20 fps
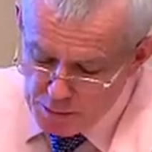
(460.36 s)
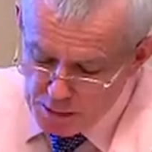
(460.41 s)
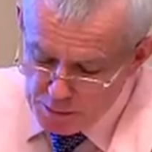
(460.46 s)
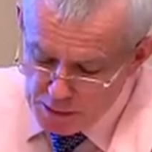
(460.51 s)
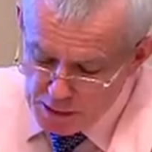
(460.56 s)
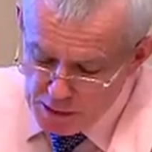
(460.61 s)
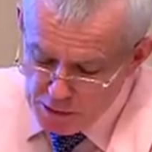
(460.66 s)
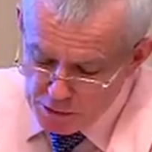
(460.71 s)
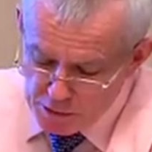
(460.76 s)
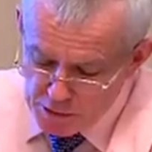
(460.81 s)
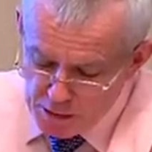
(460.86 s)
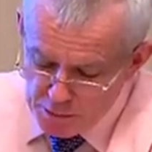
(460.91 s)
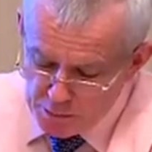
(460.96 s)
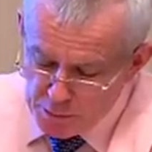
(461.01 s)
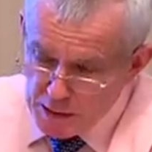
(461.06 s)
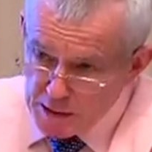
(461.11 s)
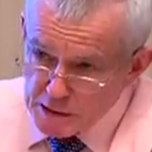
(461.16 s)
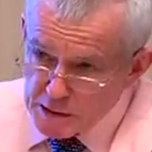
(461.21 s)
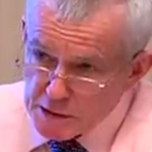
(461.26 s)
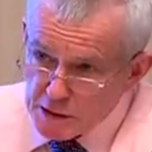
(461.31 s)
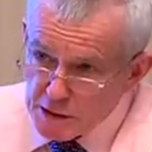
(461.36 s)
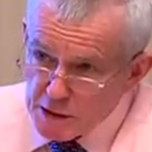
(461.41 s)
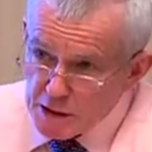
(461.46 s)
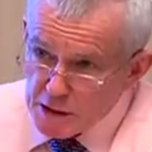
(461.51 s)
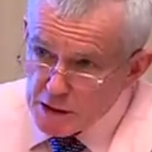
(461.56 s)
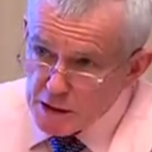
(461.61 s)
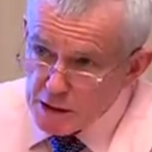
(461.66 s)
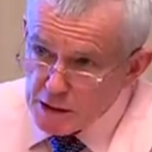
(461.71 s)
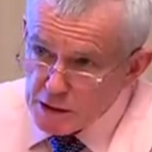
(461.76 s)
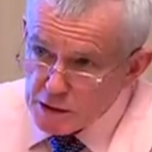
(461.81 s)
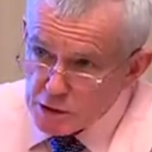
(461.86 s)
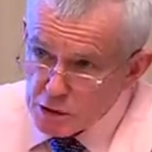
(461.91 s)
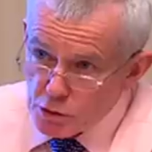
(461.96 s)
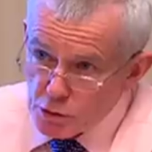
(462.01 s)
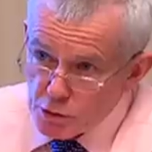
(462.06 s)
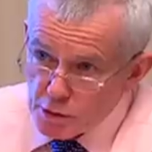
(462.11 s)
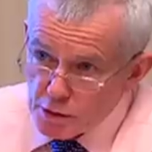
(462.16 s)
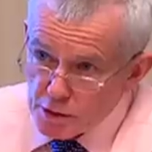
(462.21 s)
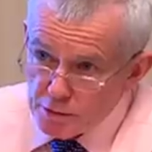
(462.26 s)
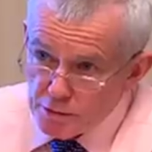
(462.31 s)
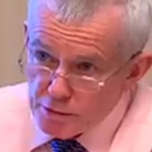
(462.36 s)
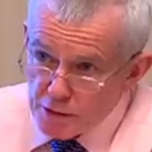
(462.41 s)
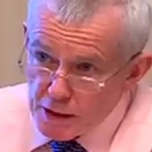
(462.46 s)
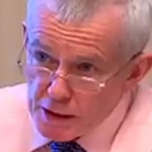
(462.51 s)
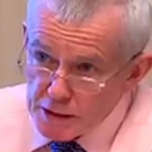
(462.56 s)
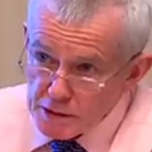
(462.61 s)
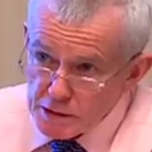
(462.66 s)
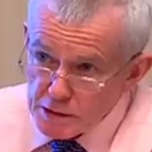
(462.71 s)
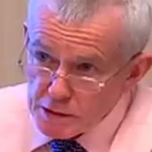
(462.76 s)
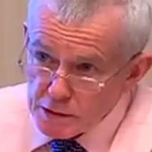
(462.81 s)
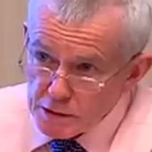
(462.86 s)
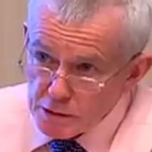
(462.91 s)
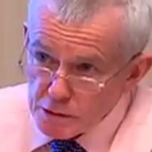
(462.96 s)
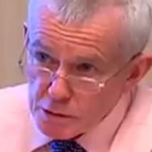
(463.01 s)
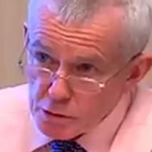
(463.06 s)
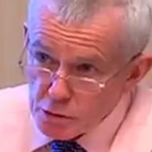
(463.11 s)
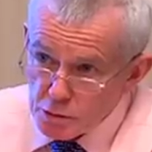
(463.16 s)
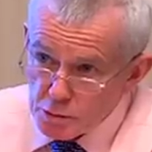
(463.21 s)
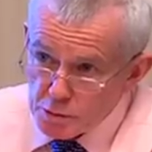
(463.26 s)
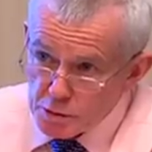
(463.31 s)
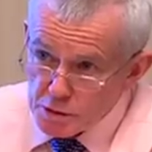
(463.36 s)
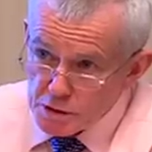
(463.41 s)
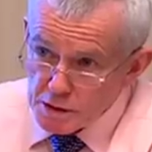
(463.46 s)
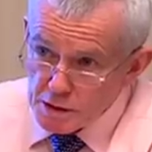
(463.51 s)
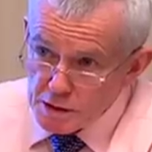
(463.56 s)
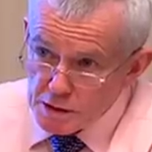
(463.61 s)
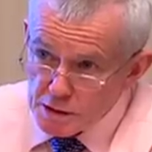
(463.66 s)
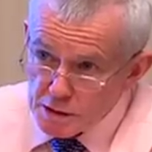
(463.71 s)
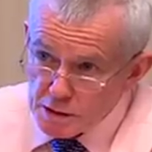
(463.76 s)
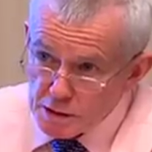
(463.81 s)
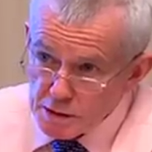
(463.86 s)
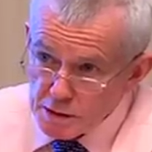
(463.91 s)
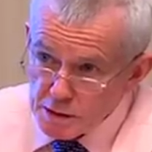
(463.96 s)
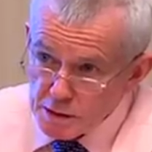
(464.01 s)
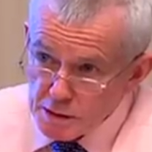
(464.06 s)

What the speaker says: public health campaigns, is good advice or good procedure,